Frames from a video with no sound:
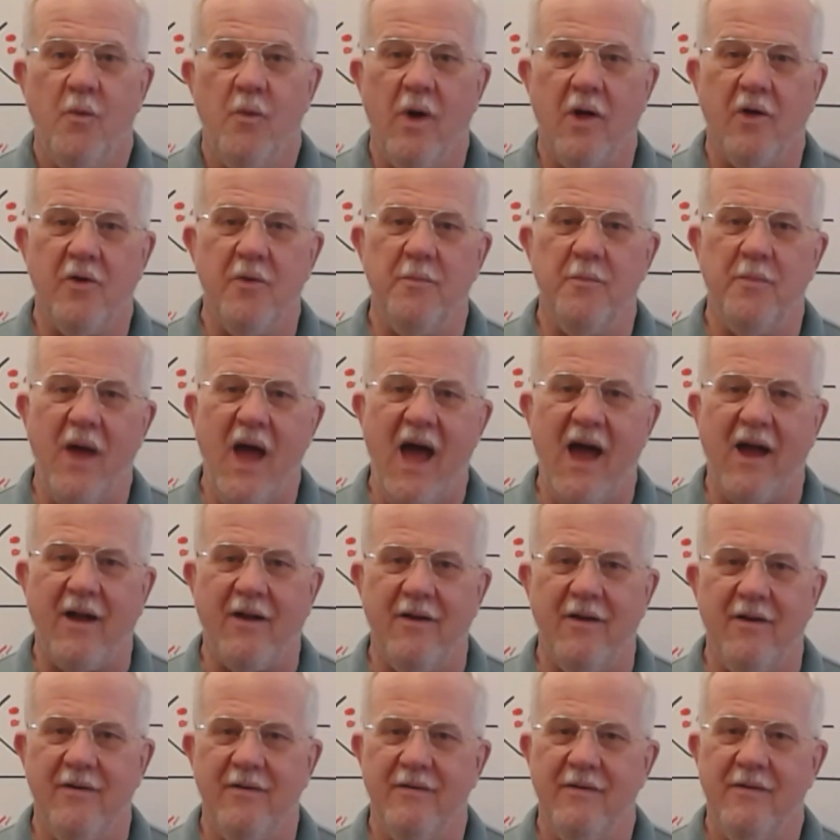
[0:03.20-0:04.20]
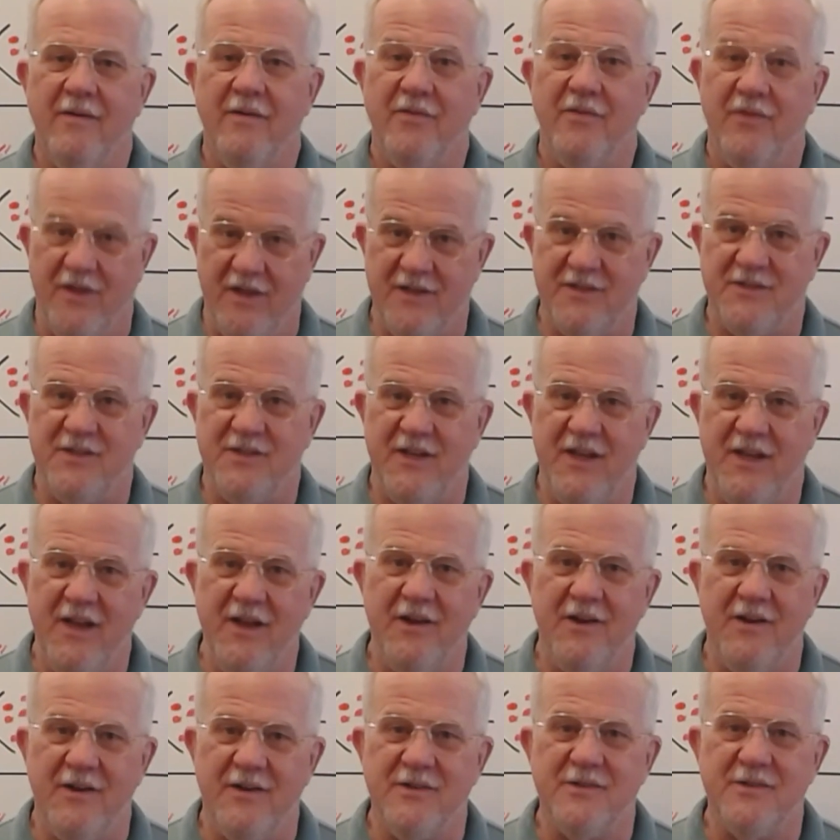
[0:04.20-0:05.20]
Welcome back. This
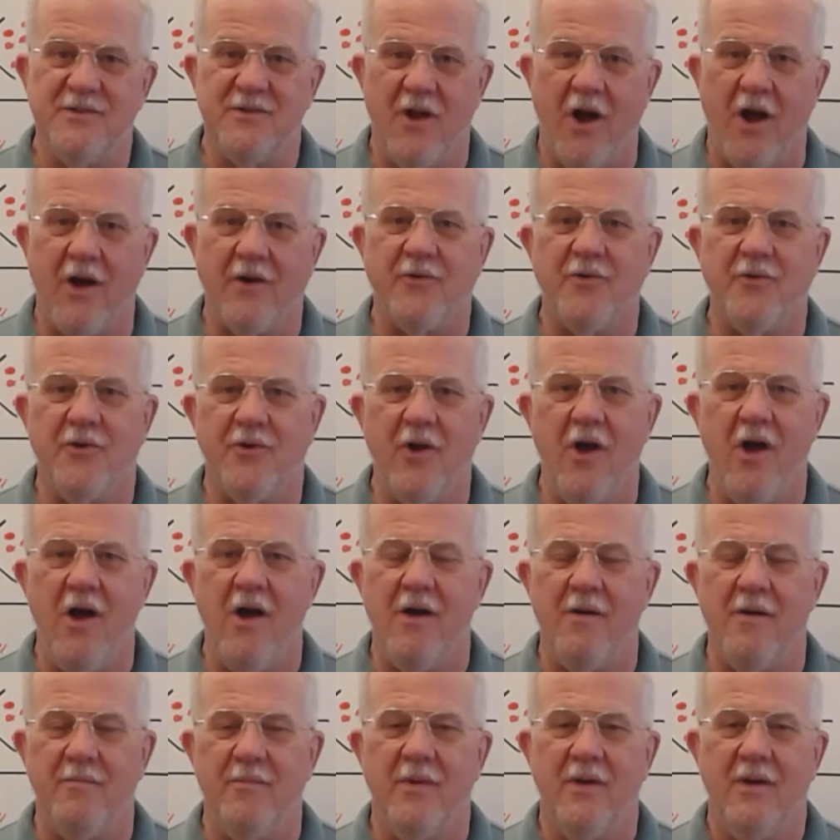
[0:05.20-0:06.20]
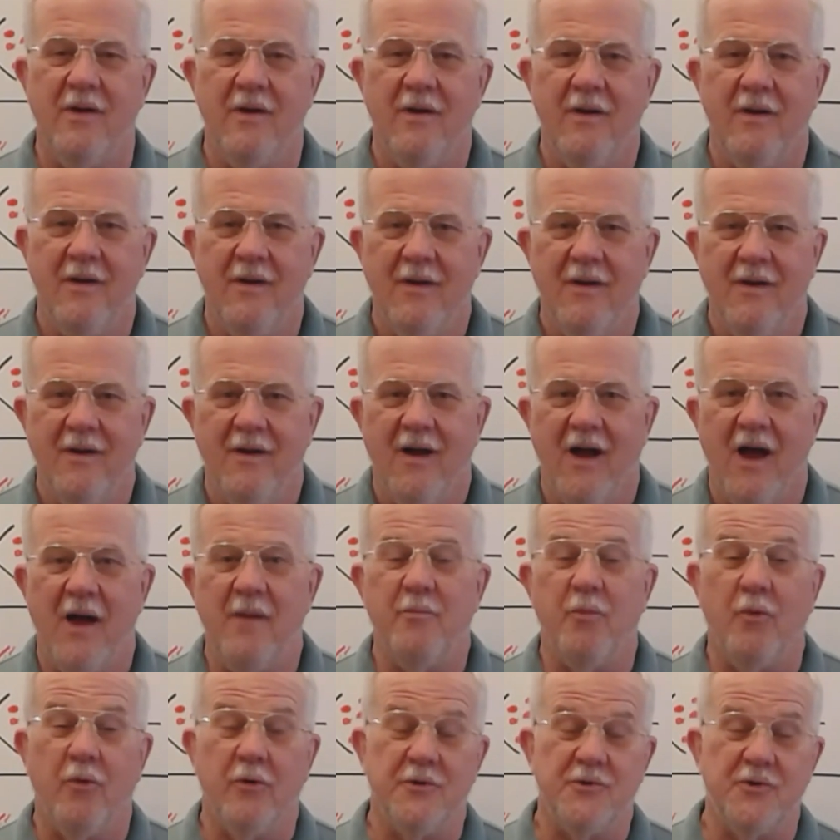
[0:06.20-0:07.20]
is Dr. Tom.
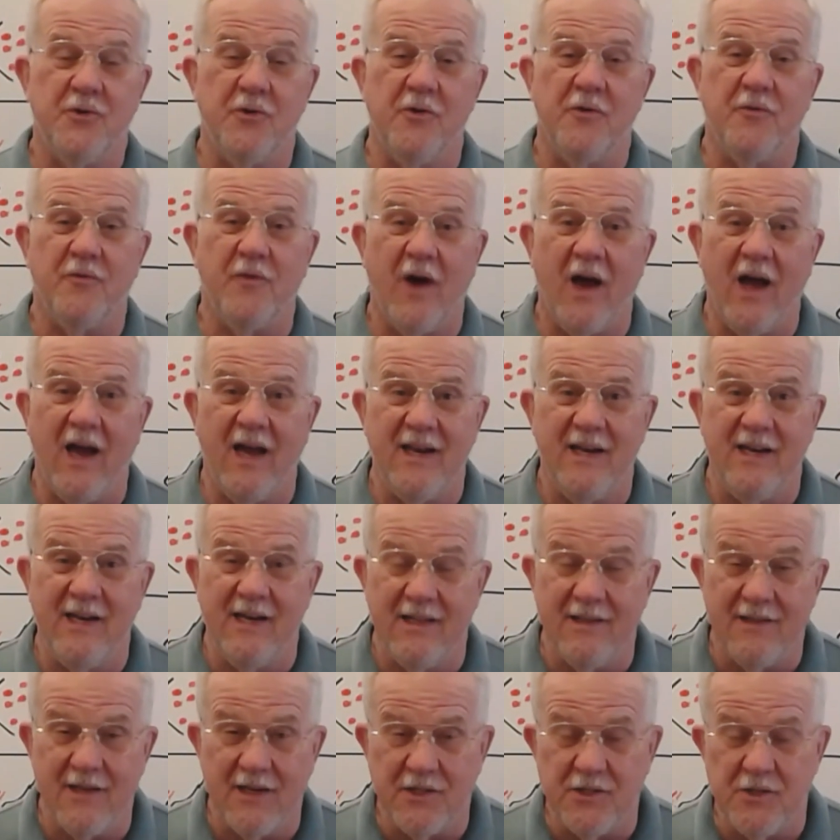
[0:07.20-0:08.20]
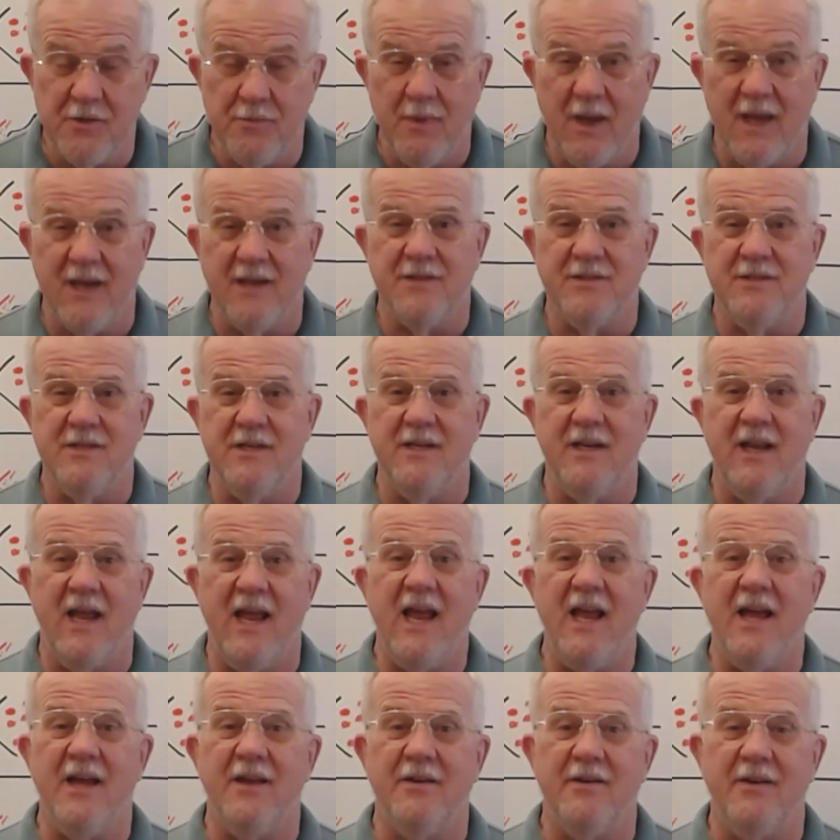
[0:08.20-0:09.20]
I'm board certified in addiction medicine
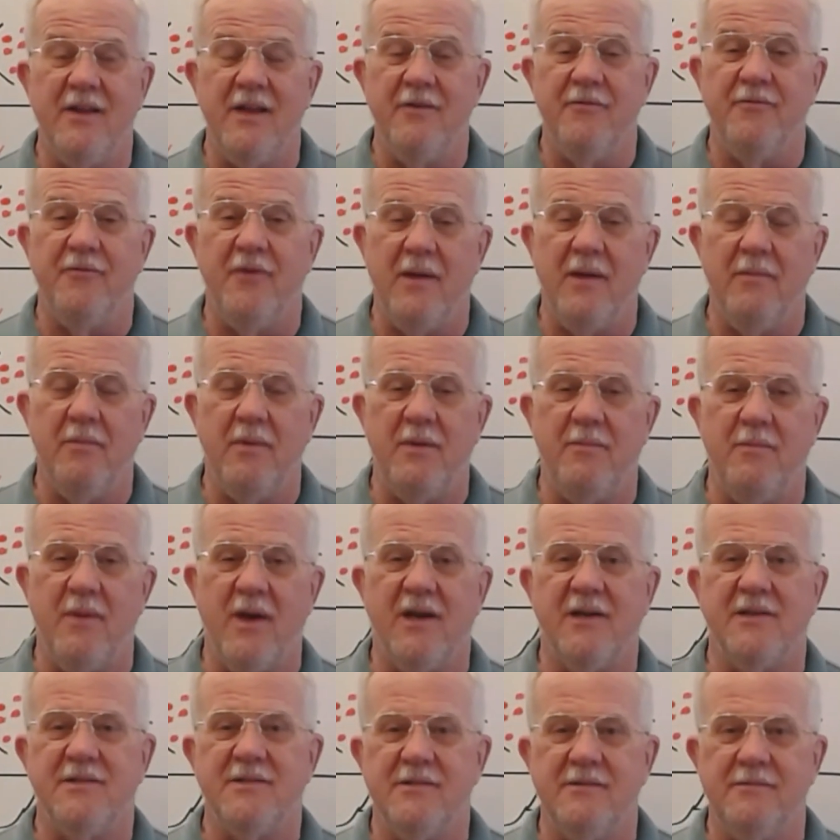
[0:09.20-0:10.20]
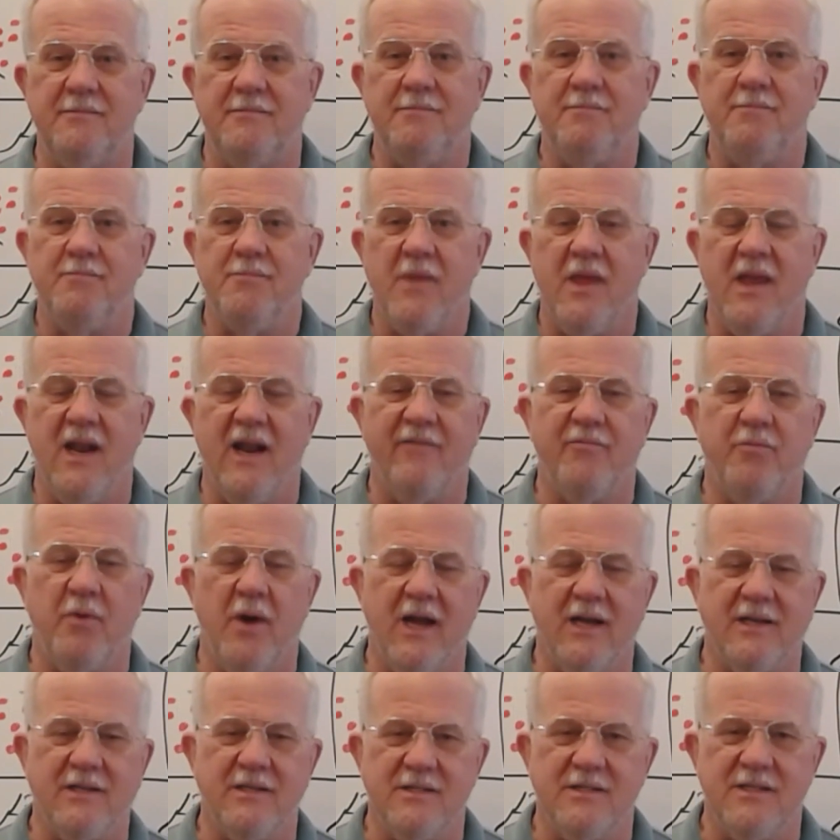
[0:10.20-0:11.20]
and in family medicine, and I
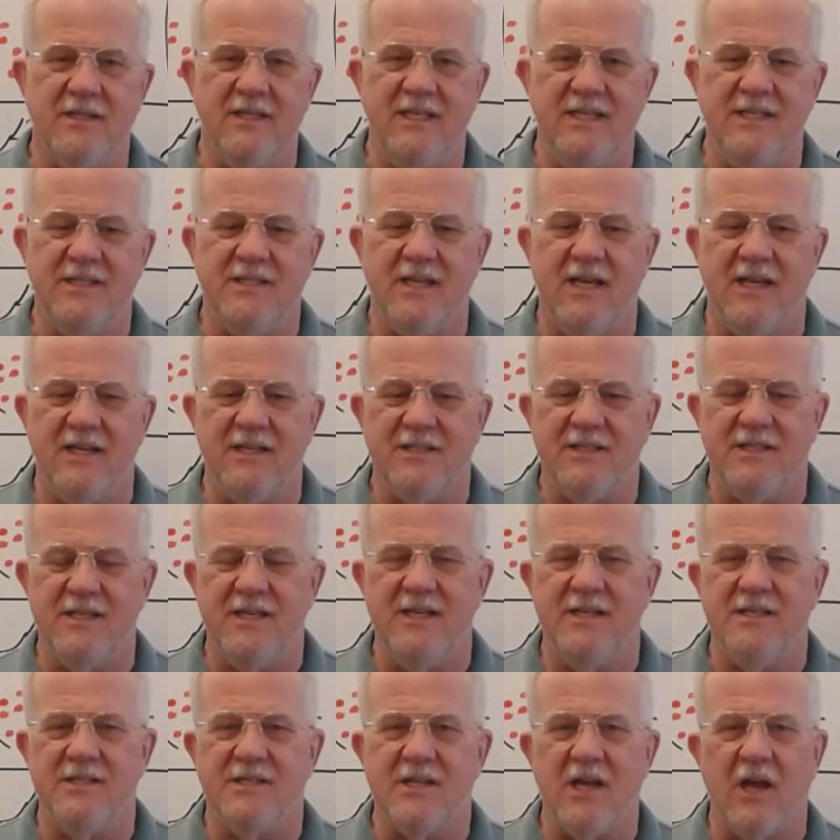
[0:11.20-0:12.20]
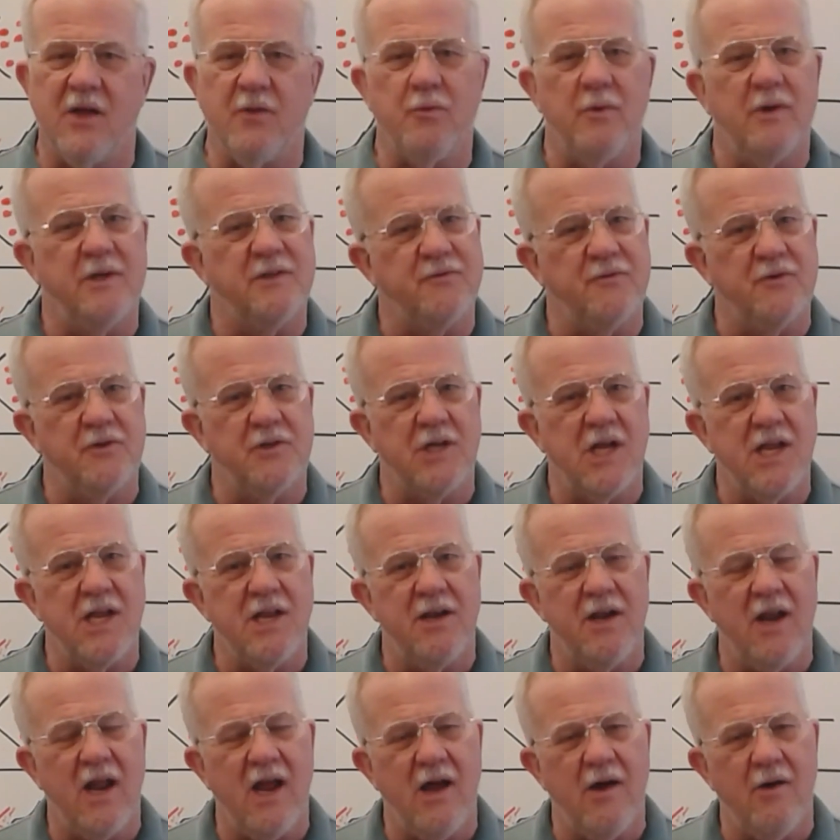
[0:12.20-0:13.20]
practice in East Tennessee and Southwest
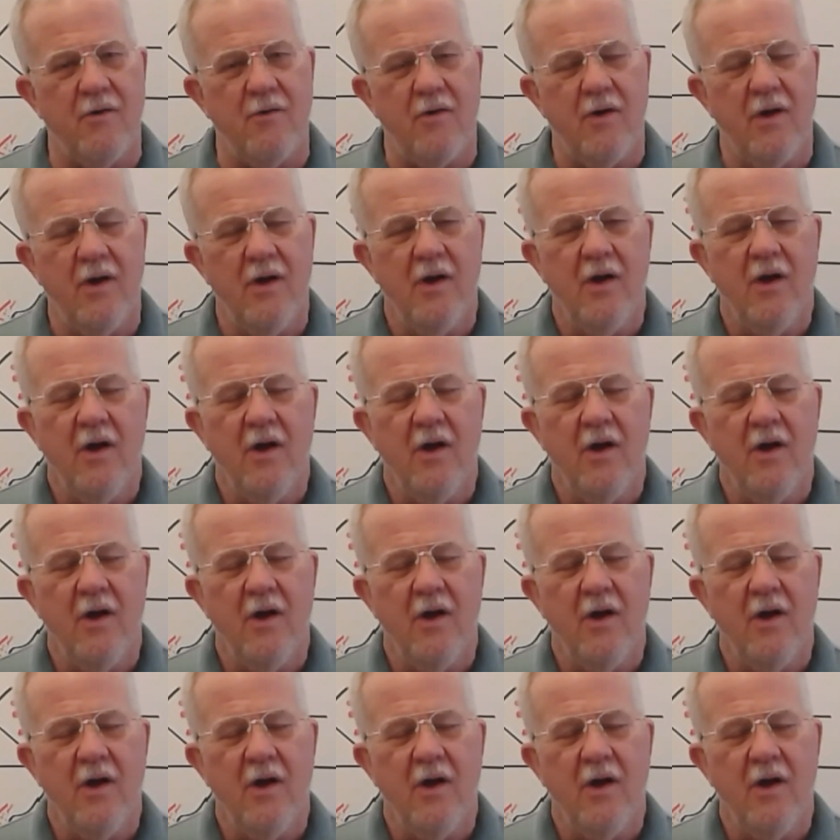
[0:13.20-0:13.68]
Virginia now